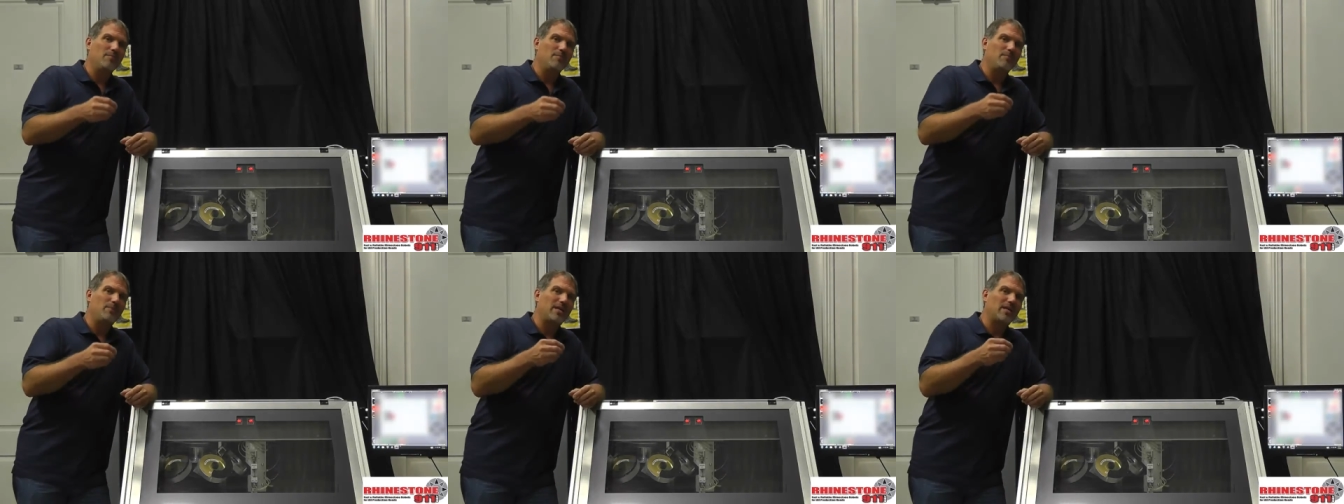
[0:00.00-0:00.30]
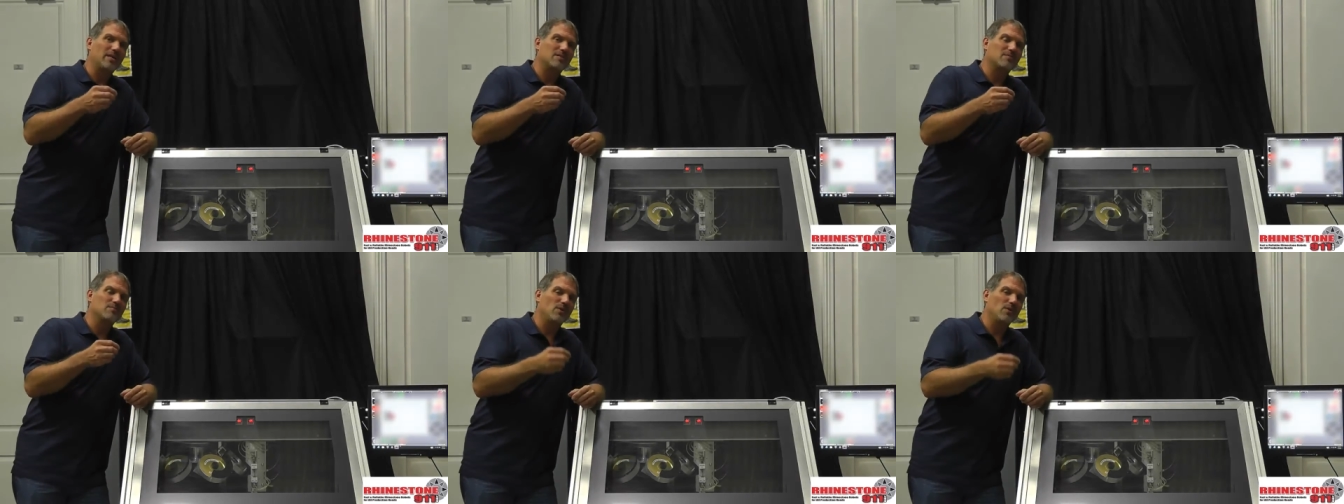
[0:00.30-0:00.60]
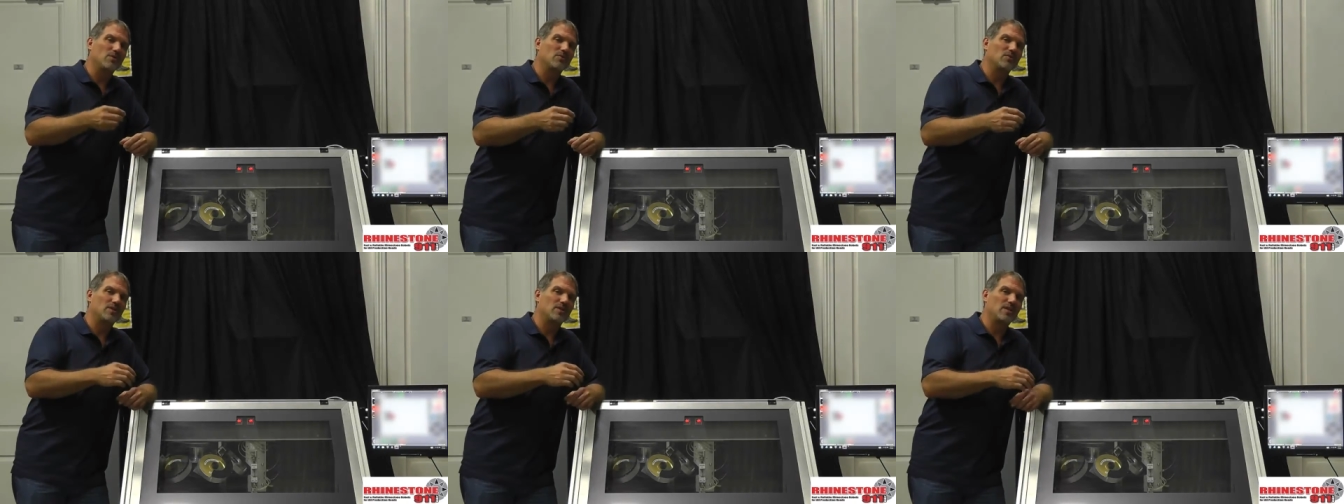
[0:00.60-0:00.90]
Because
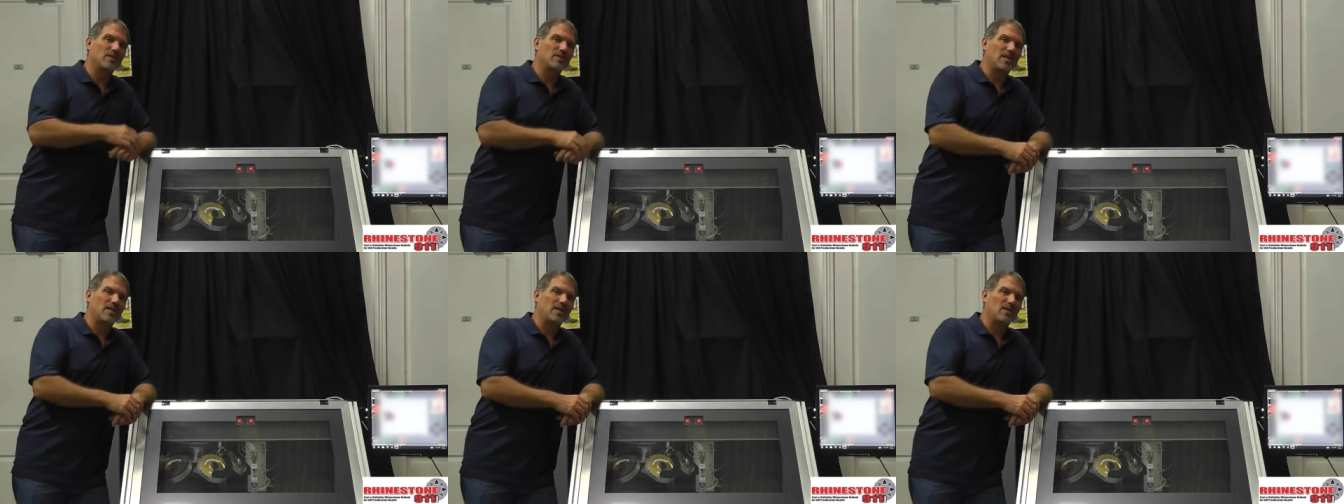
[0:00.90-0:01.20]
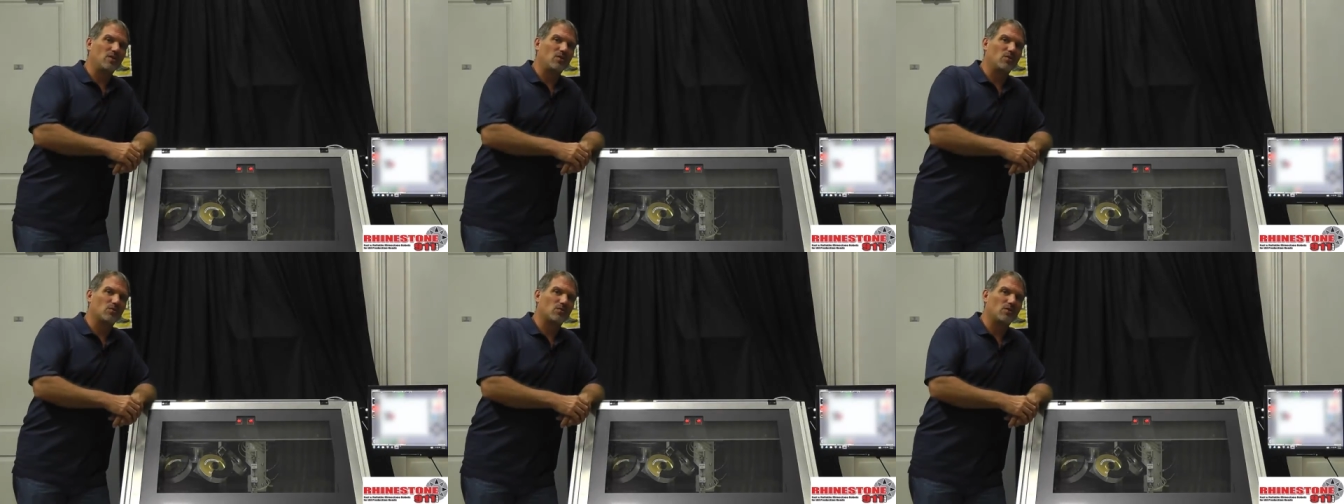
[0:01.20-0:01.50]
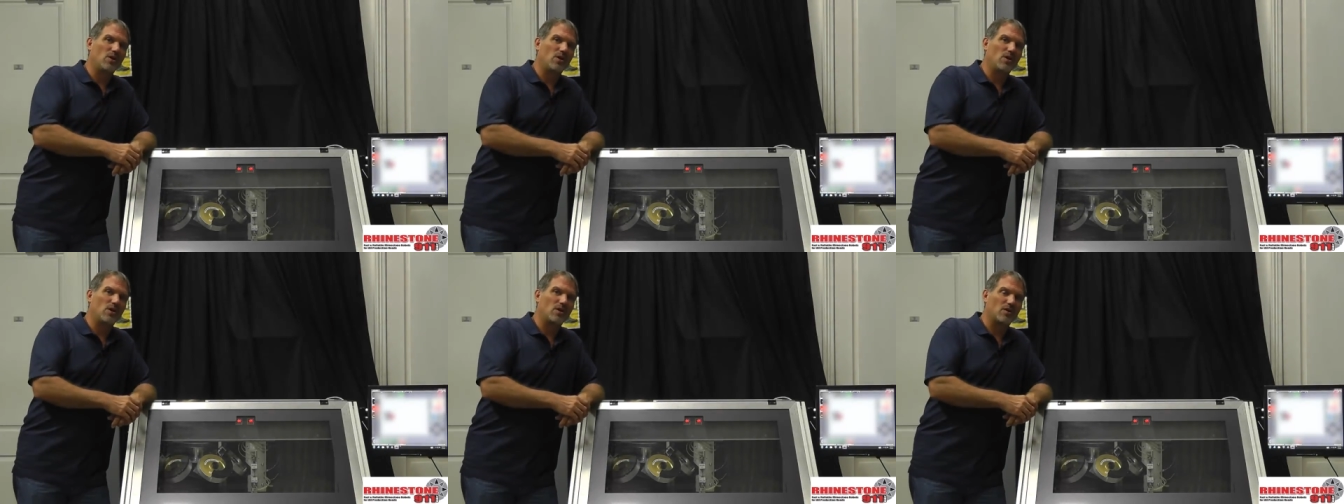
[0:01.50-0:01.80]
most things that go
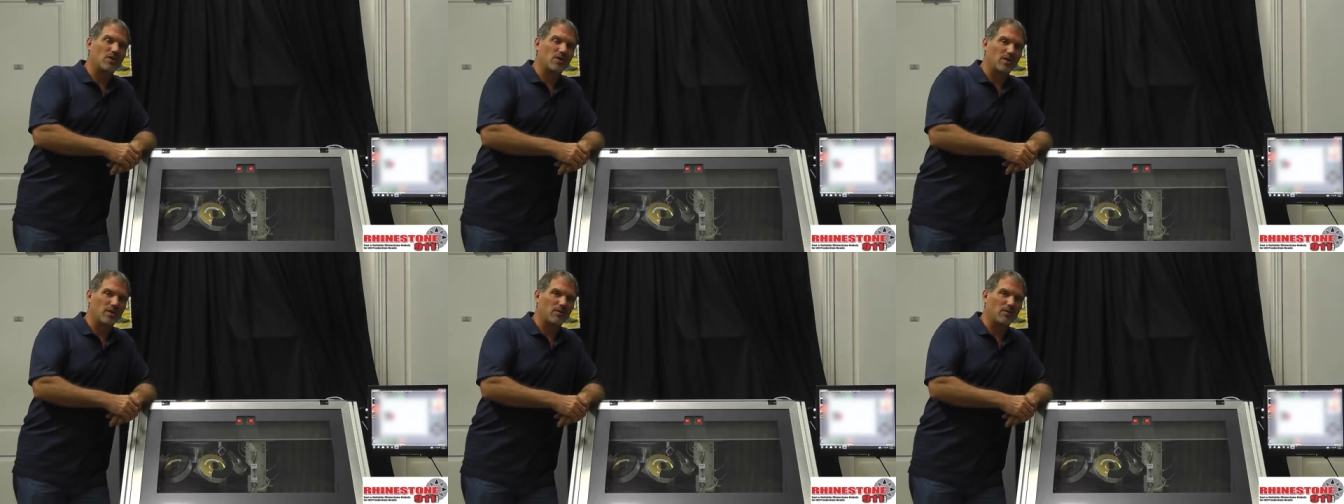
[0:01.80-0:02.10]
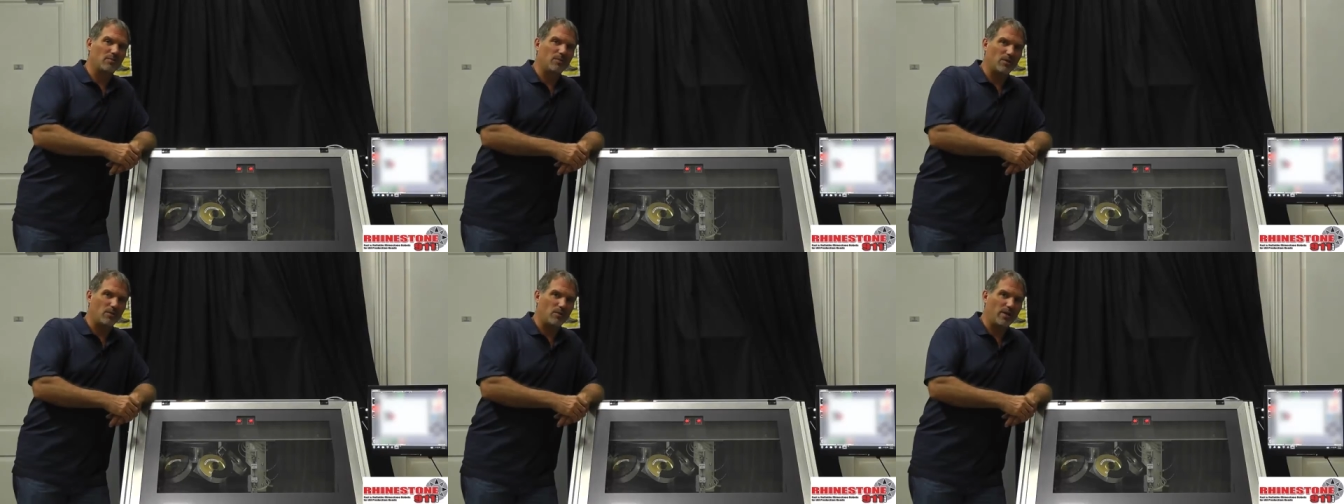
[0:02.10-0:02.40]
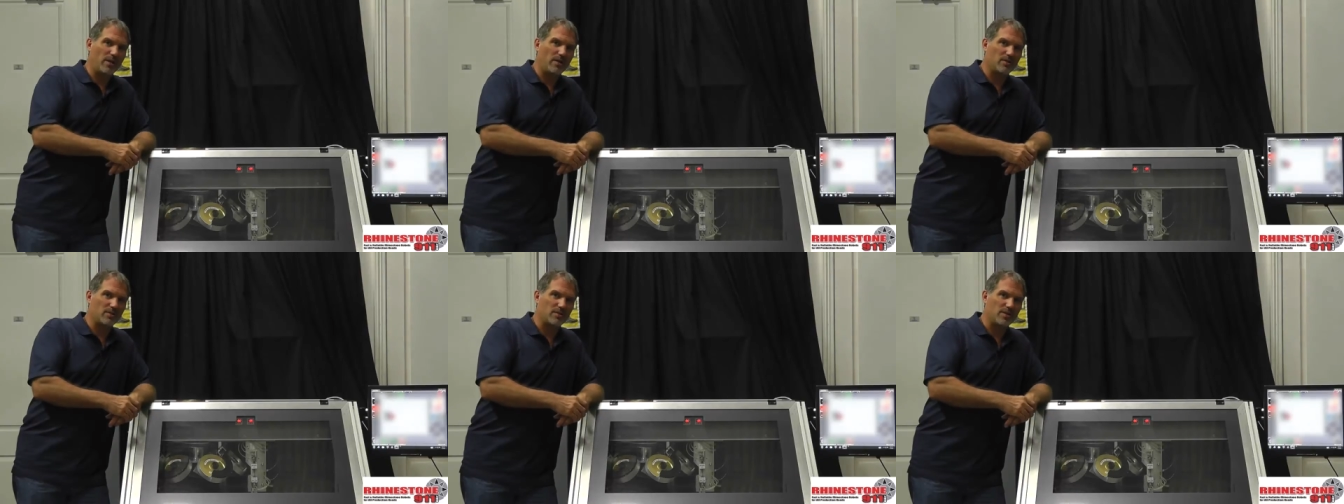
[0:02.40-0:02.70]
wrong are a little bit
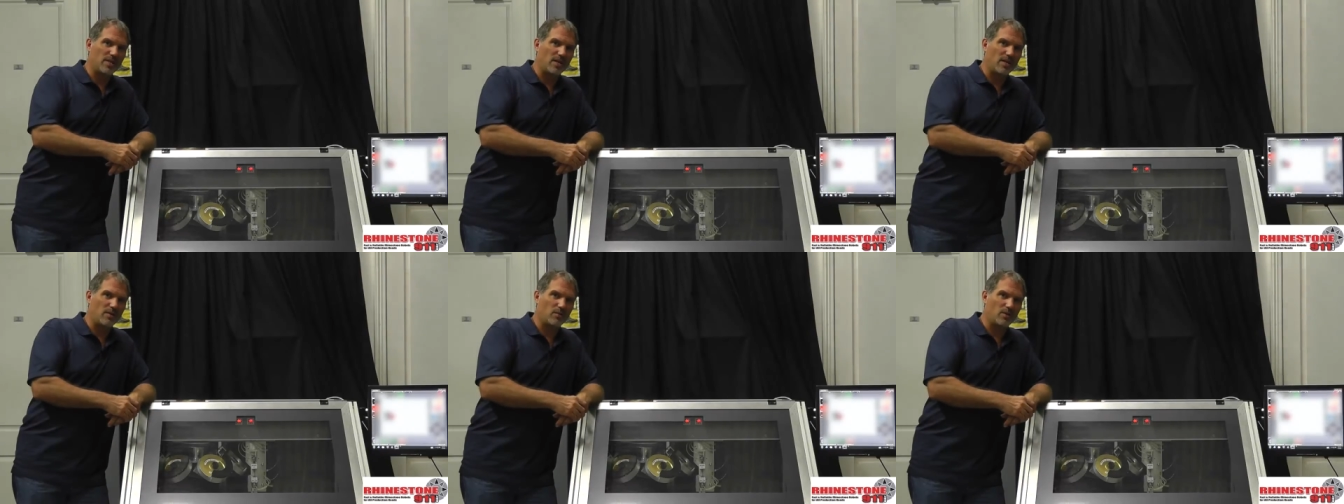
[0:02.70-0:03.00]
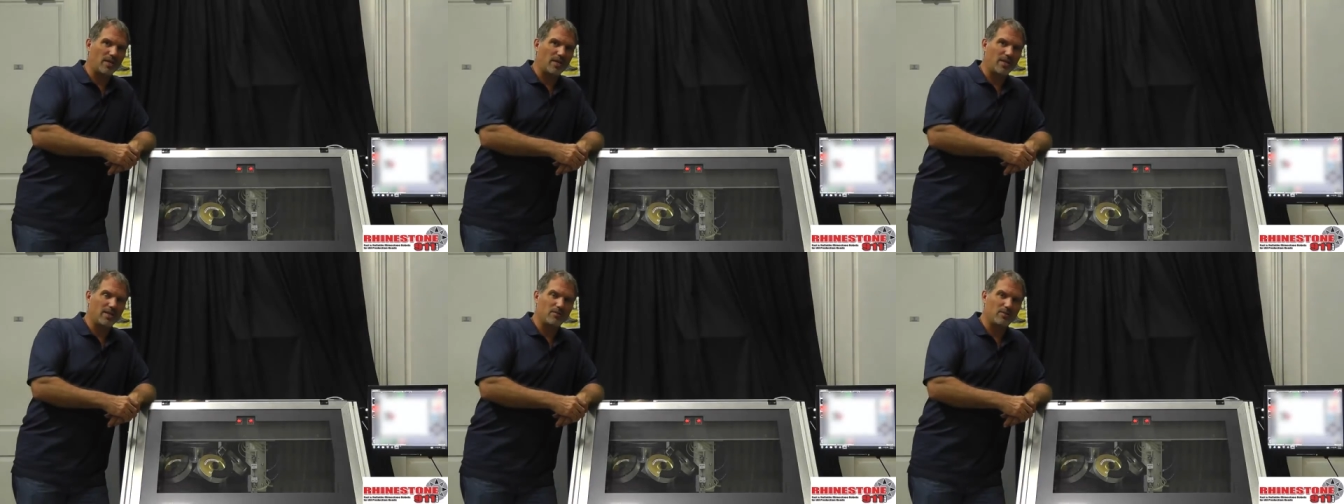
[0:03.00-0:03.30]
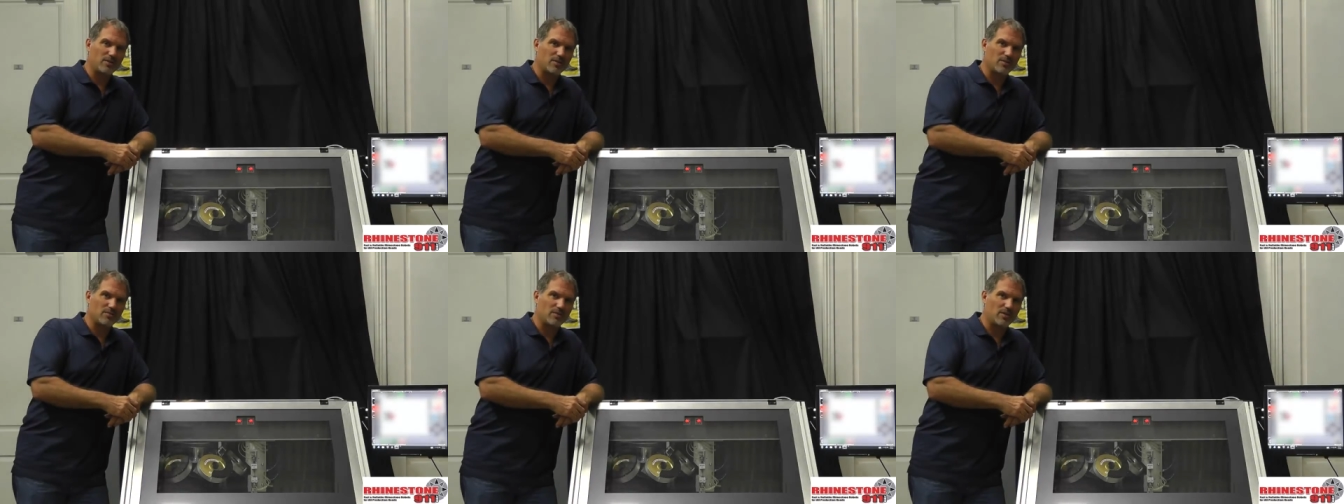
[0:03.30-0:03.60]
wear and tear related,
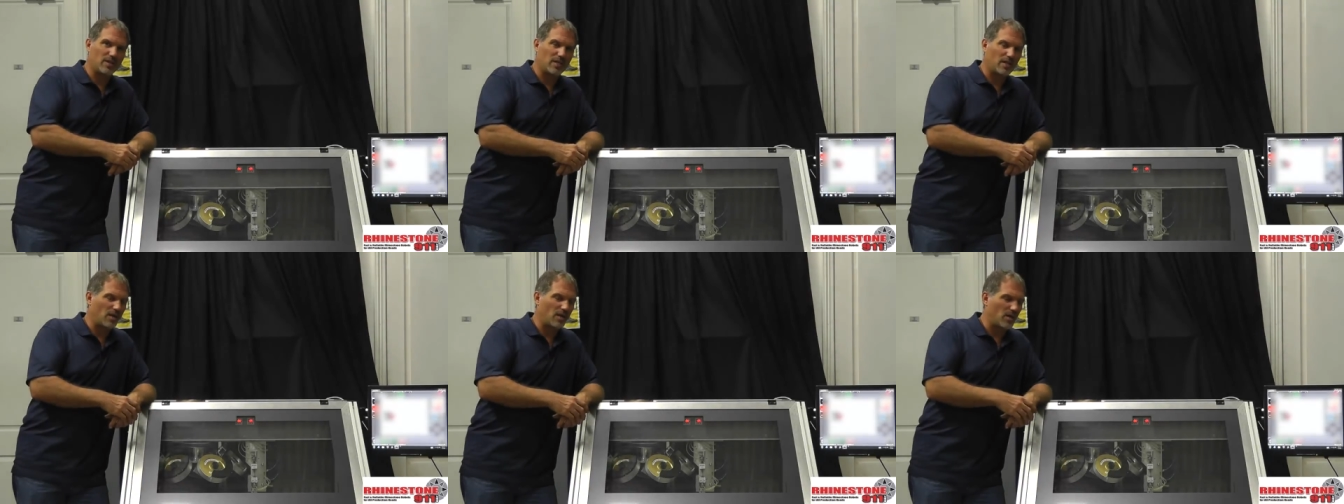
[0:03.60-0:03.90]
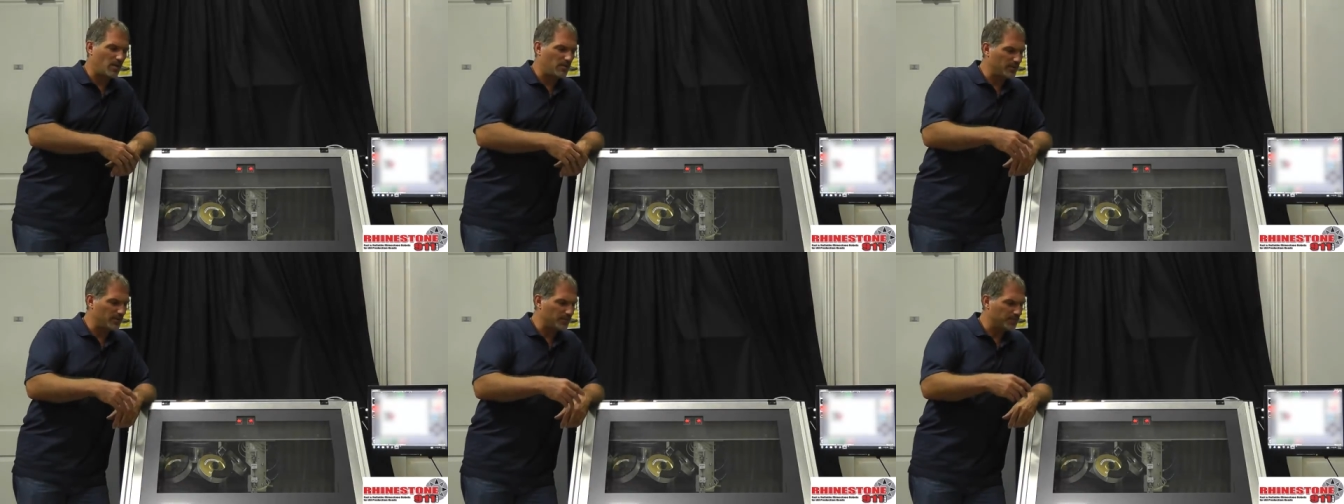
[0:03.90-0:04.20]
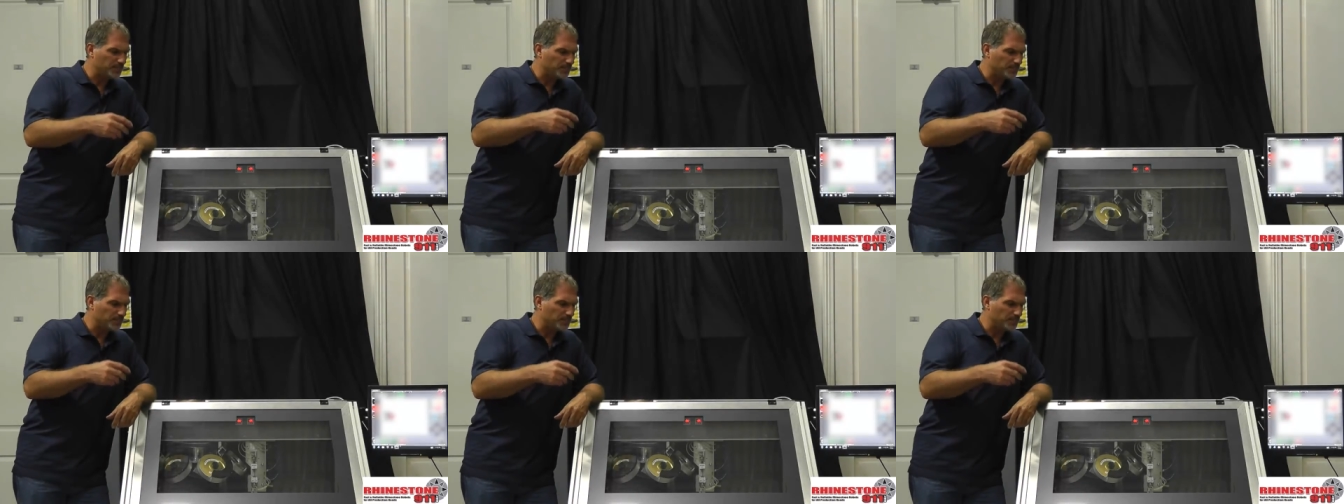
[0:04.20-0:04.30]
which is very common.